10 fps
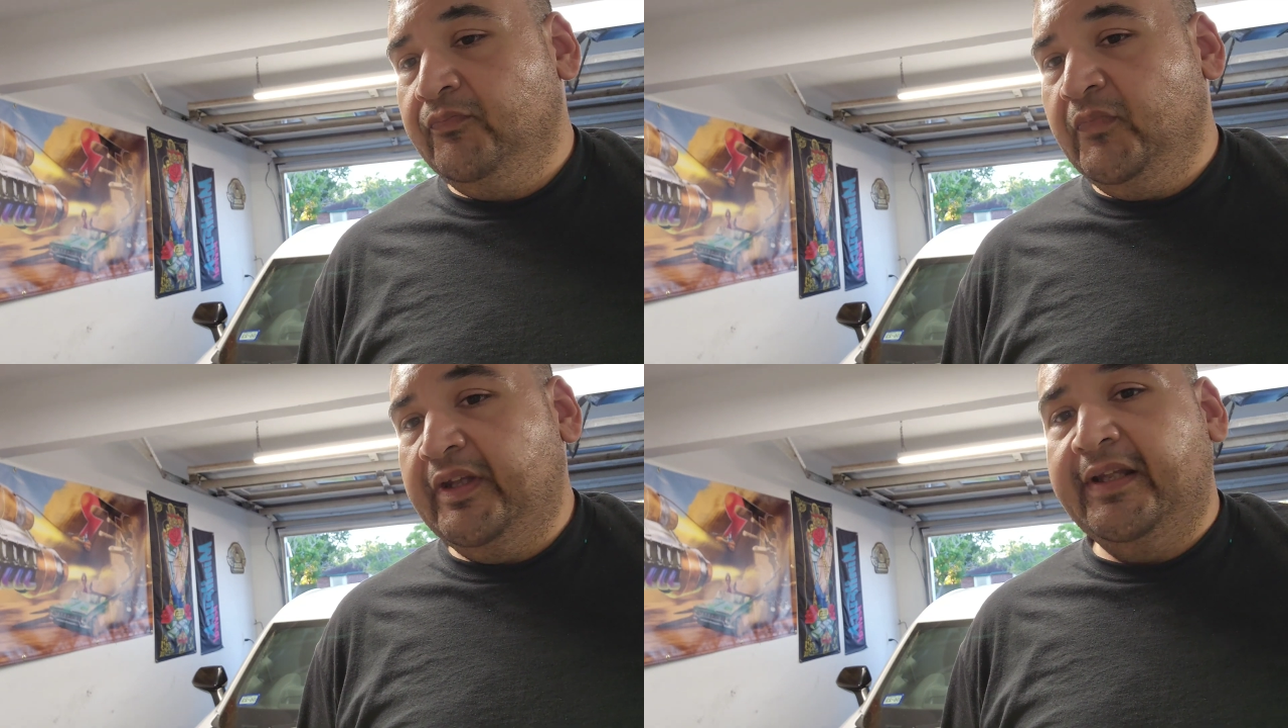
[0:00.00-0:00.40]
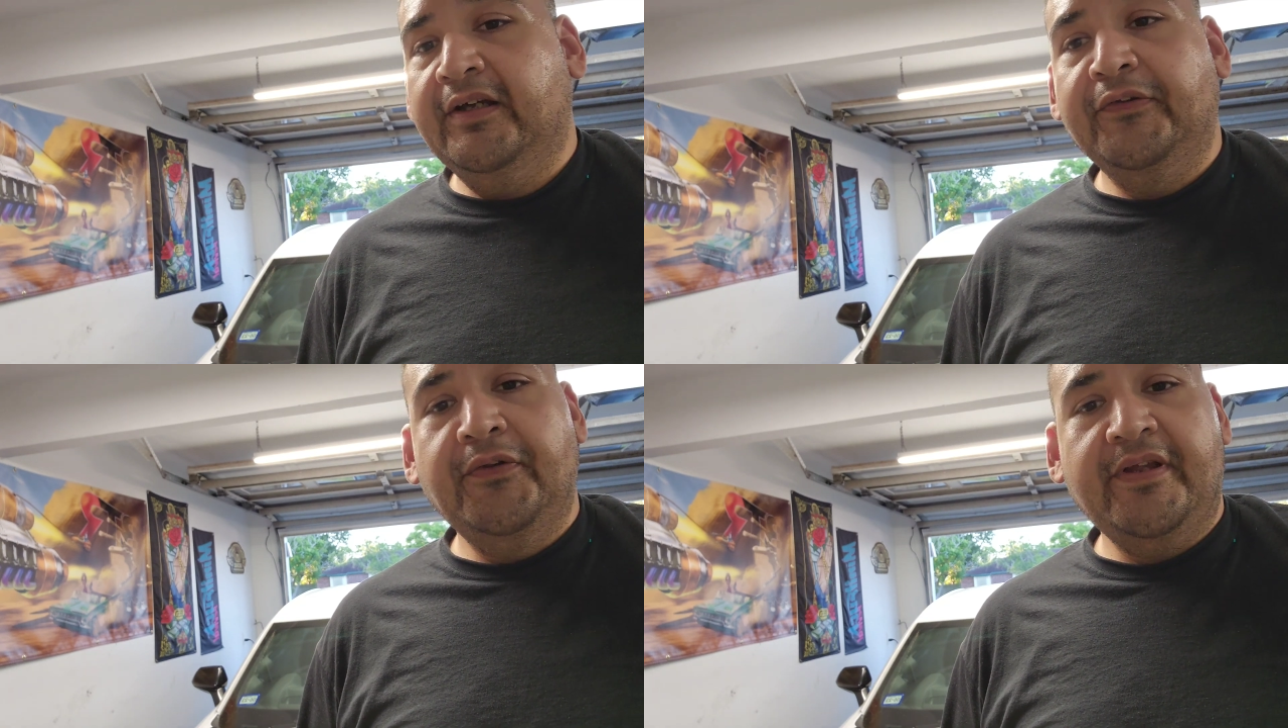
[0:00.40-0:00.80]
and then
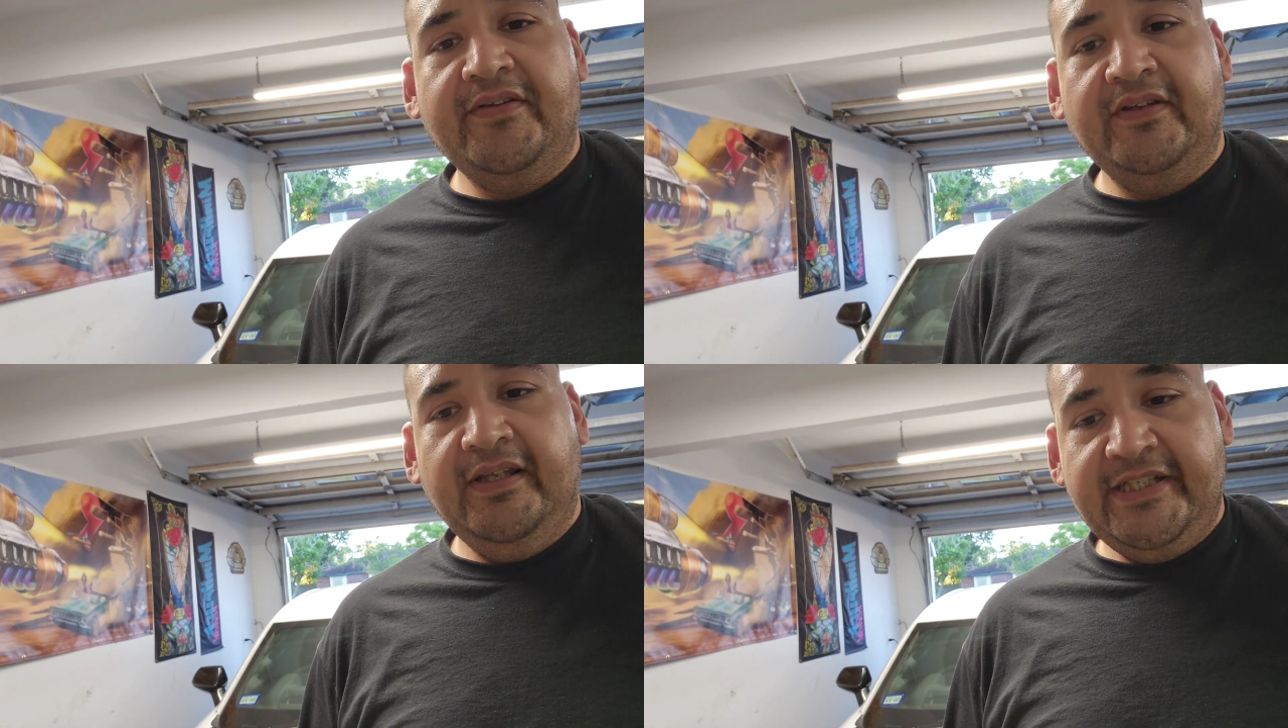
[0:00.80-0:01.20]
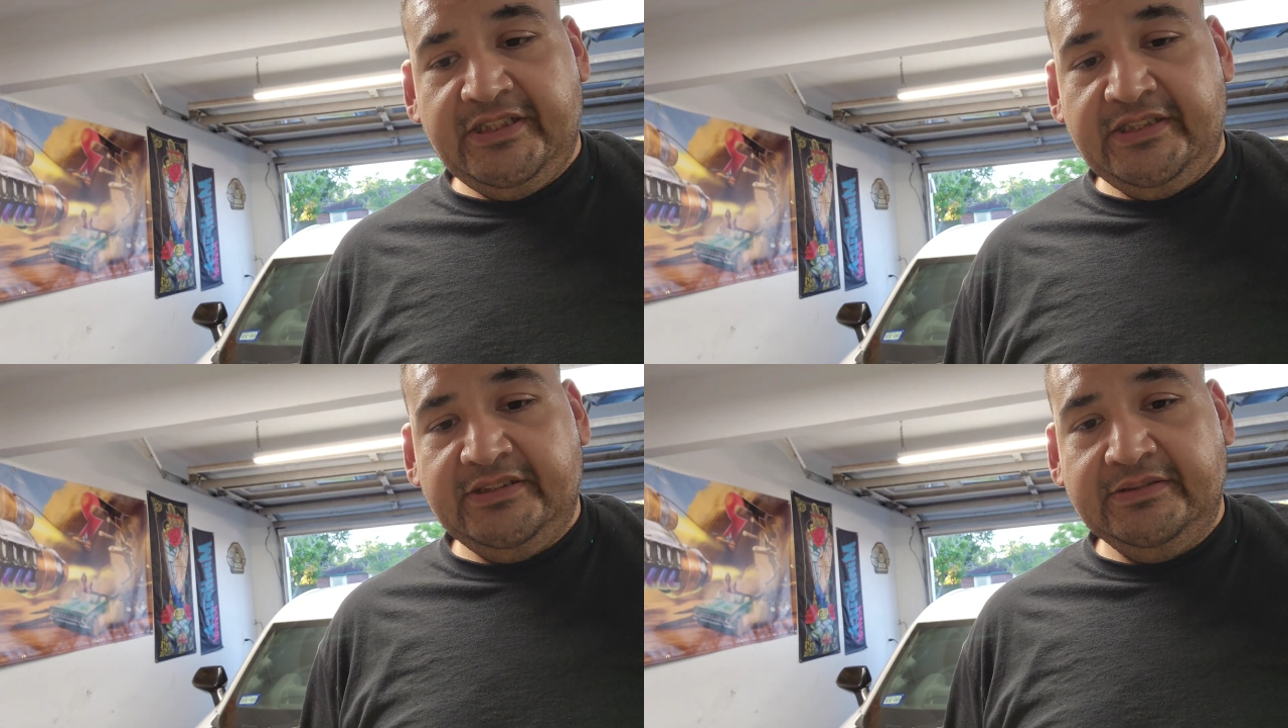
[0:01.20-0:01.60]
I'll do the
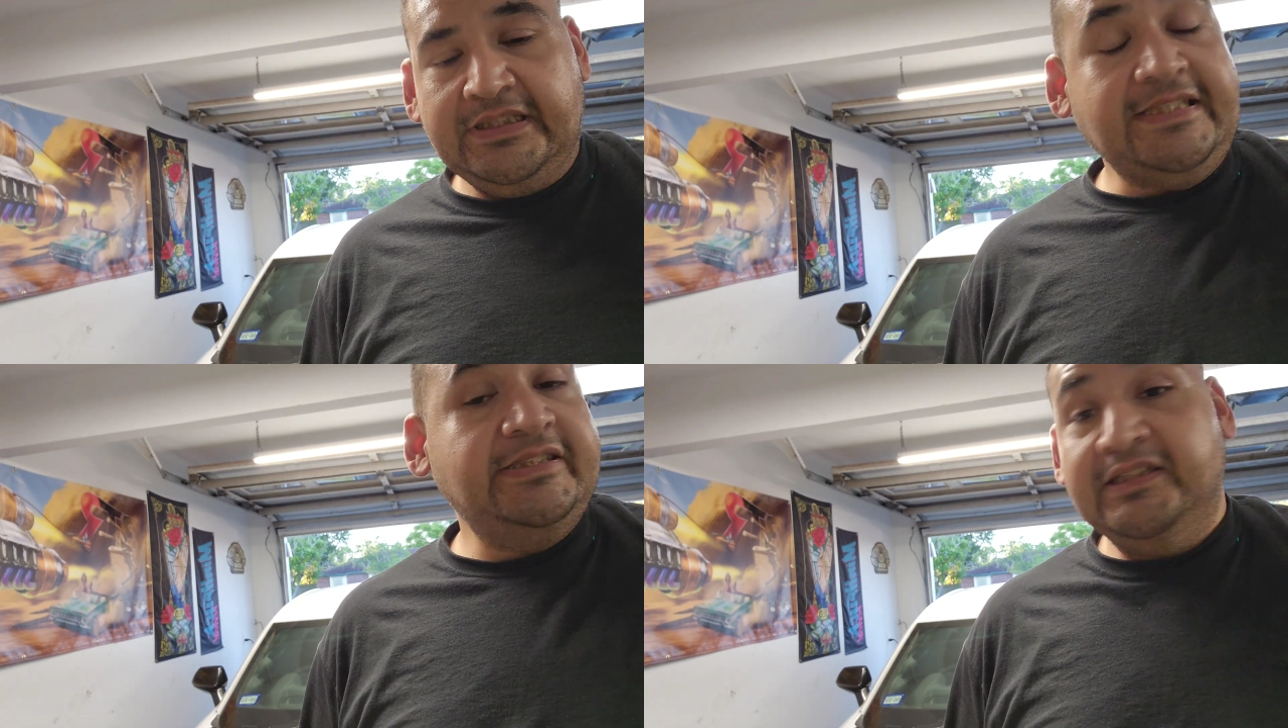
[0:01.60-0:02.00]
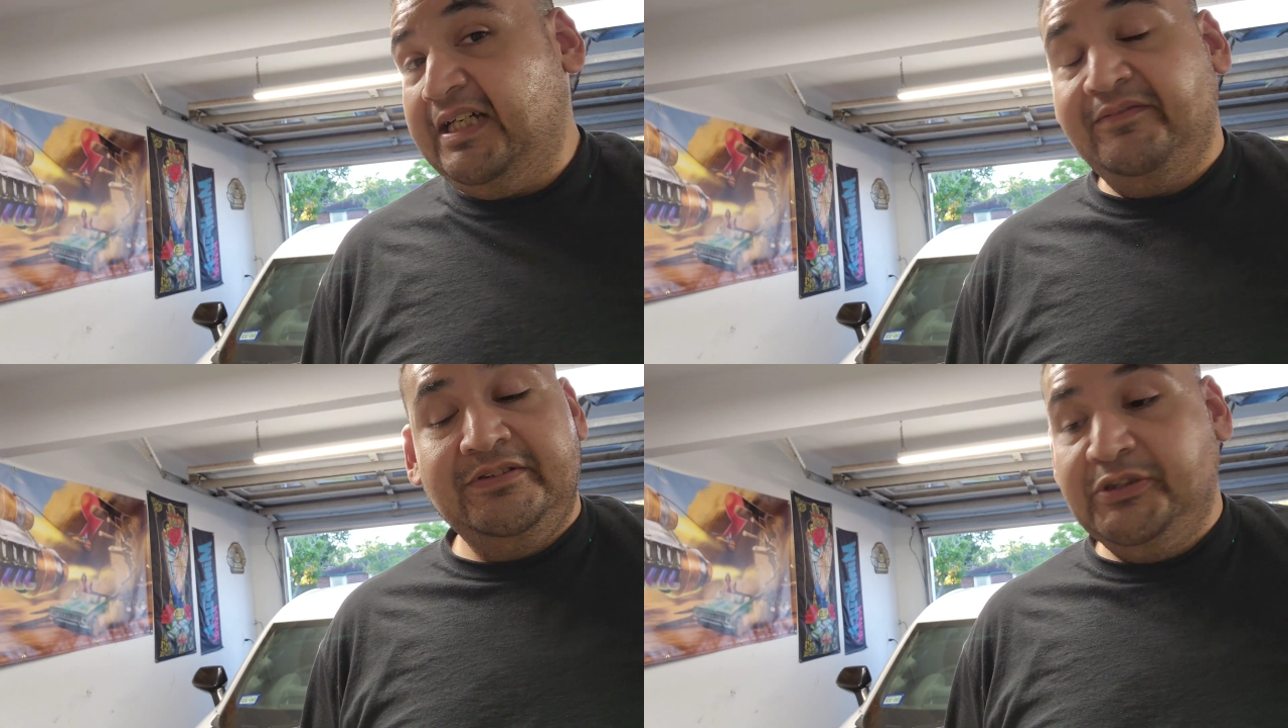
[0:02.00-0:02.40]
installation. I still
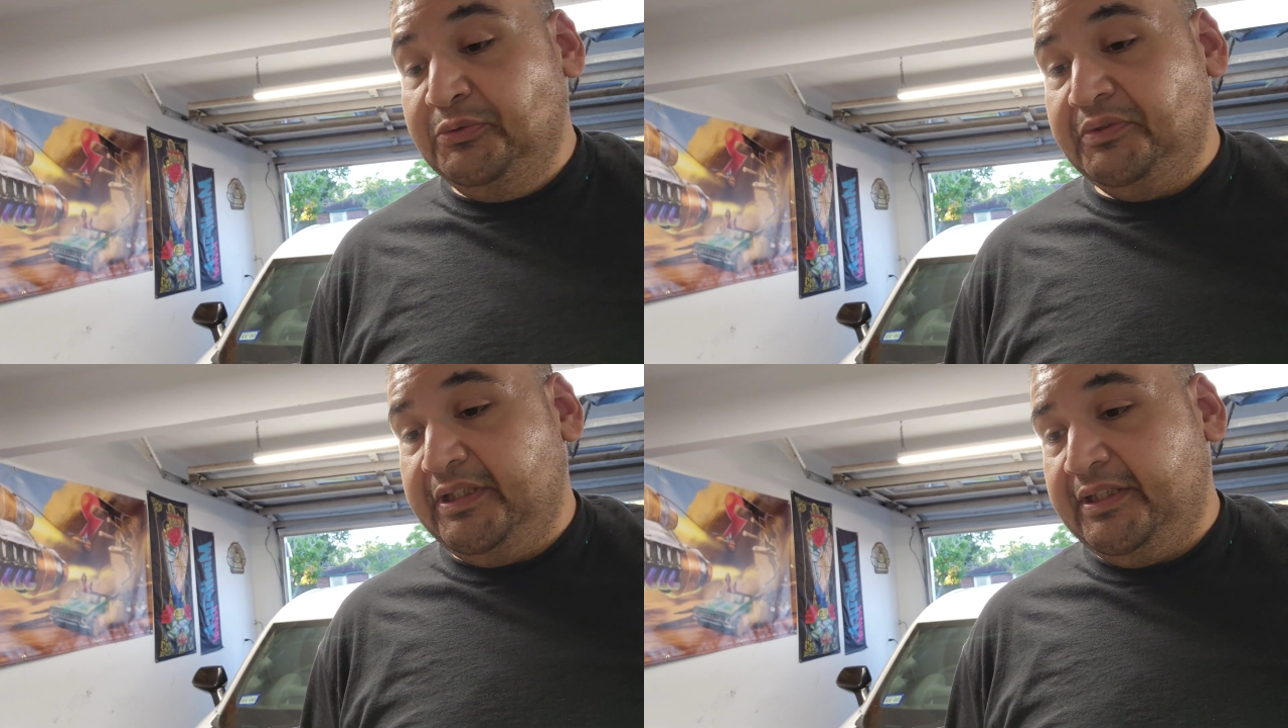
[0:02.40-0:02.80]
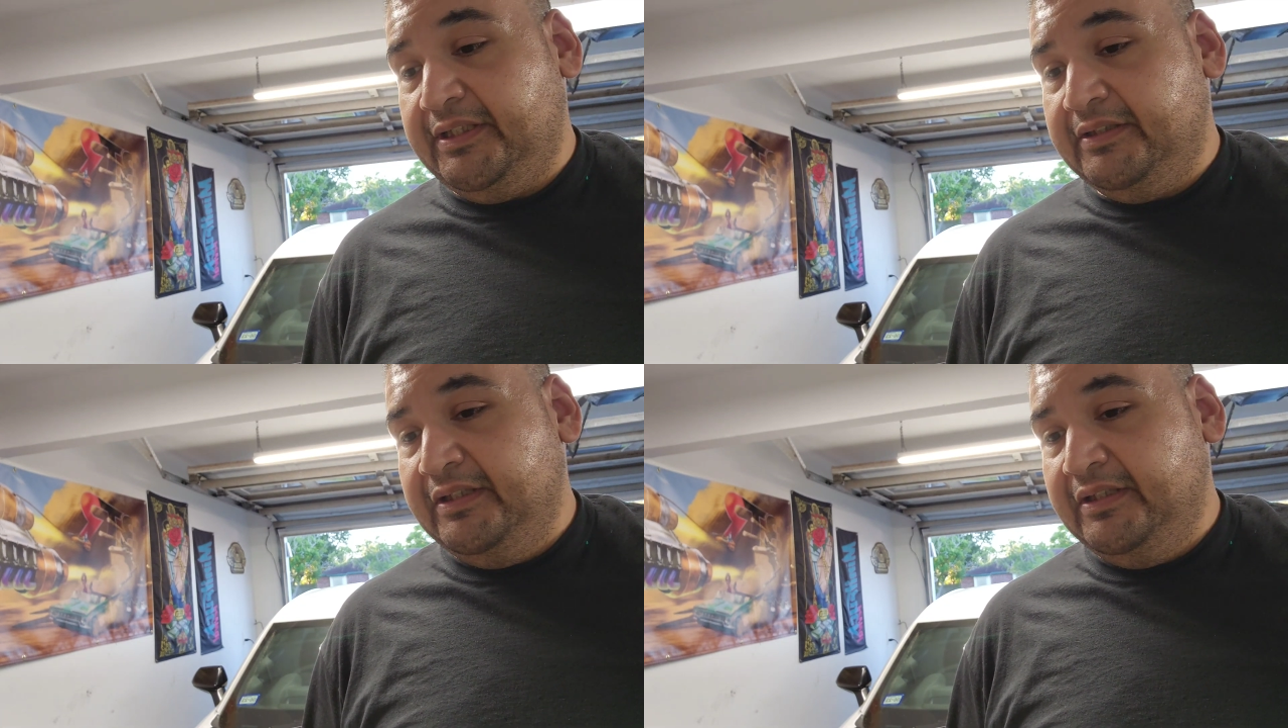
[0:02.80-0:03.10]
haven't tuned it.